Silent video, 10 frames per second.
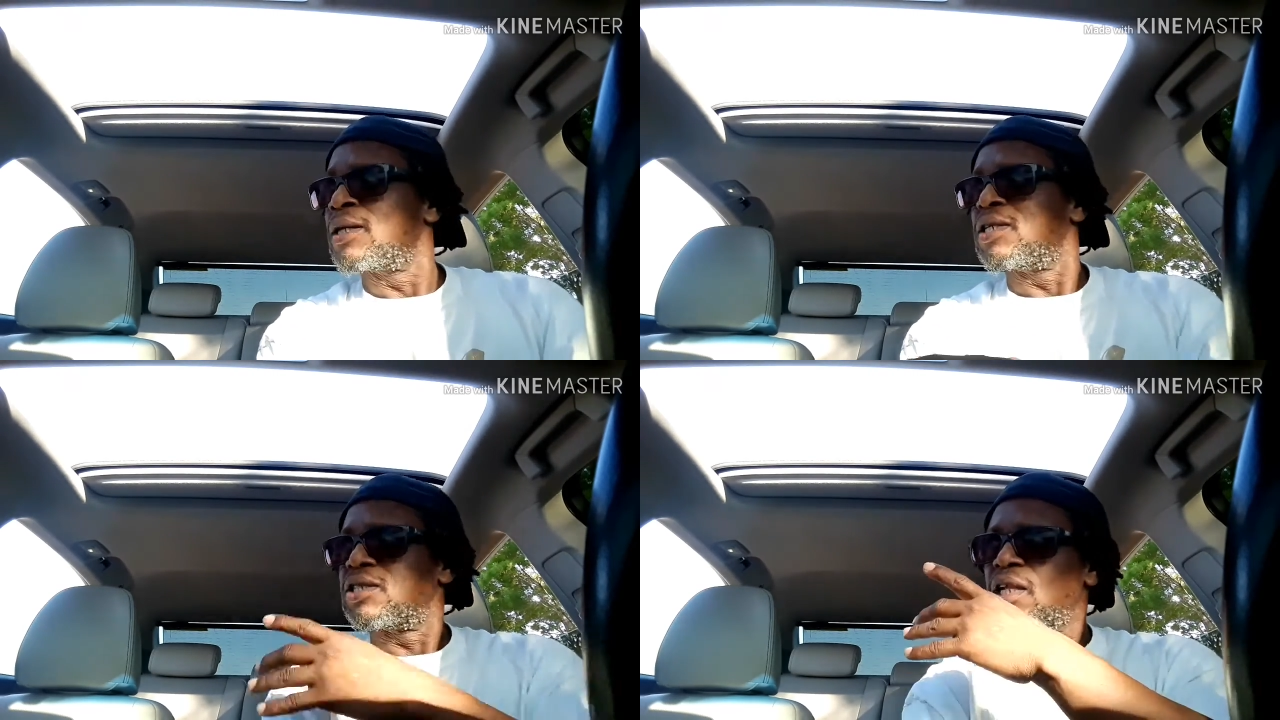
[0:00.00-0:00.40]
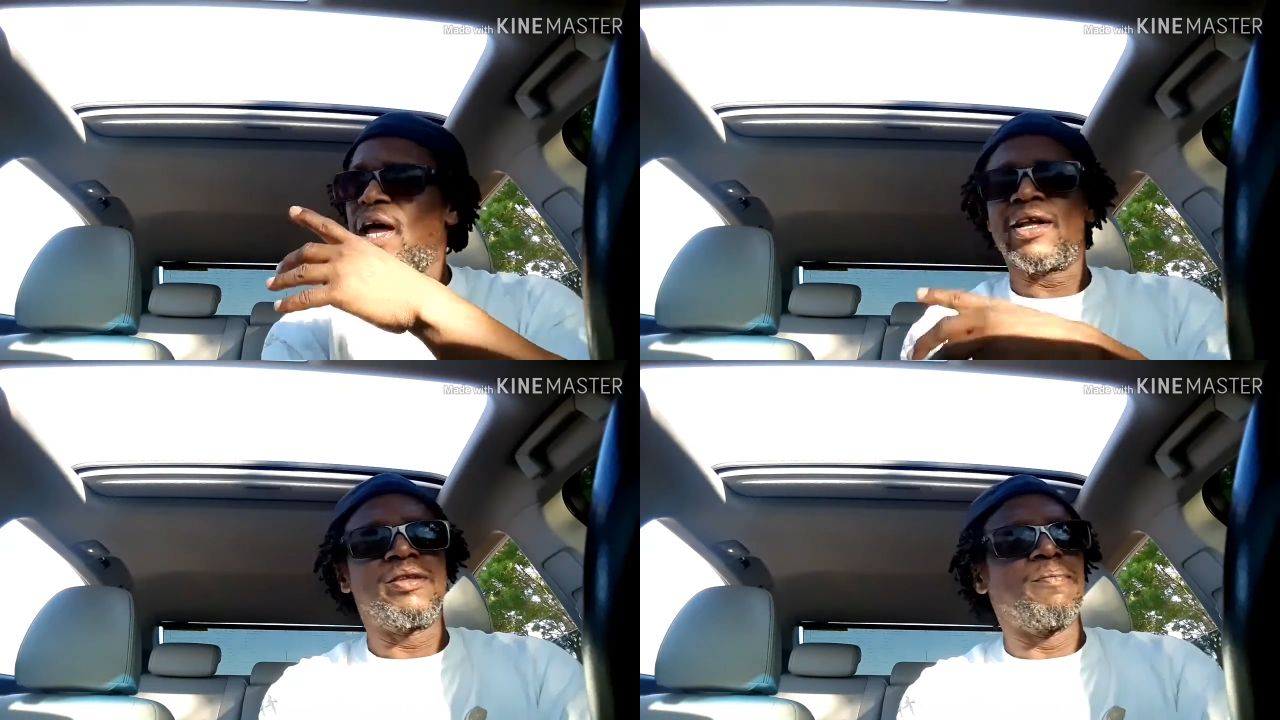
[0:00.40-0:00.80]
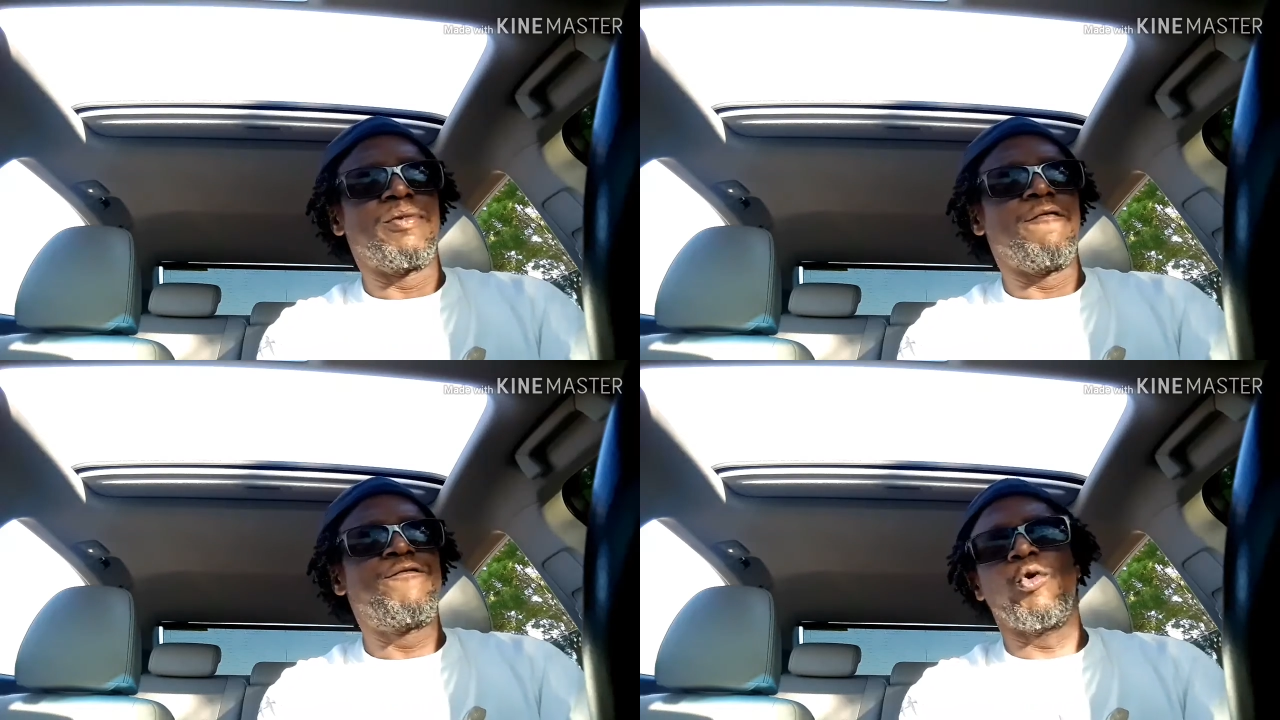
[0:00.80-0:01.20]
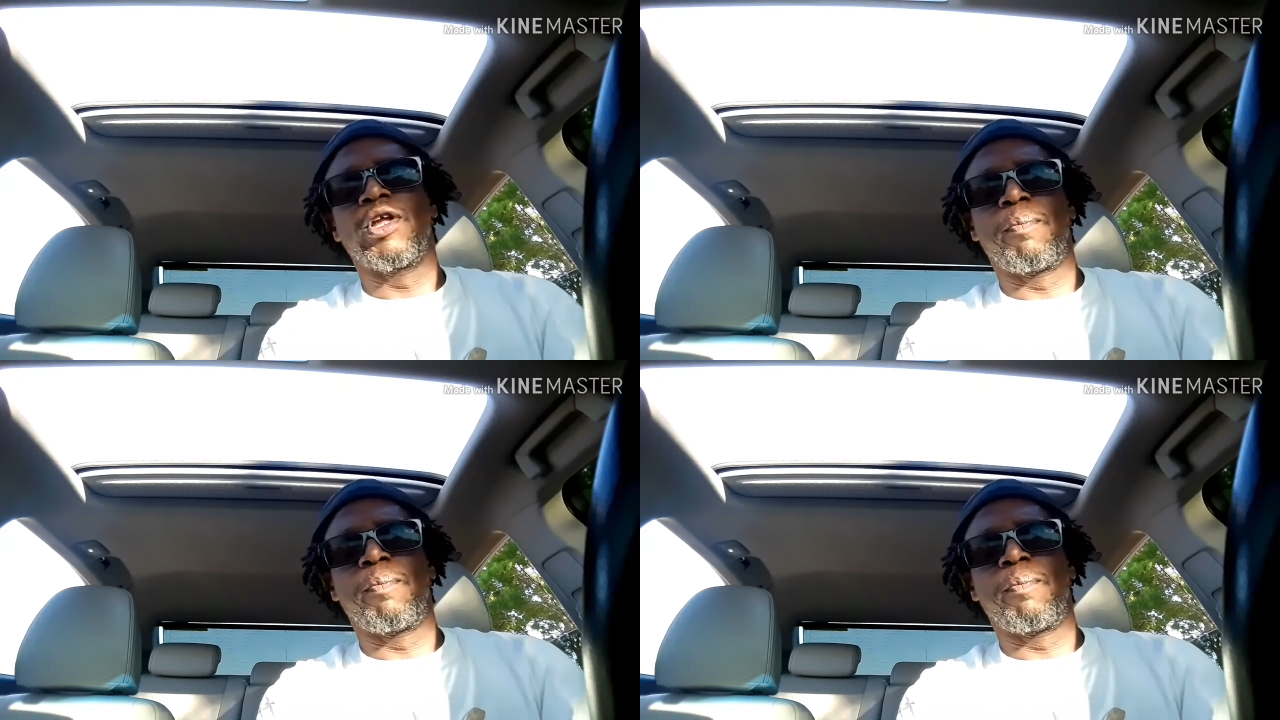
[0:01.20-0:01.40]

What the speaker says: Just like the 40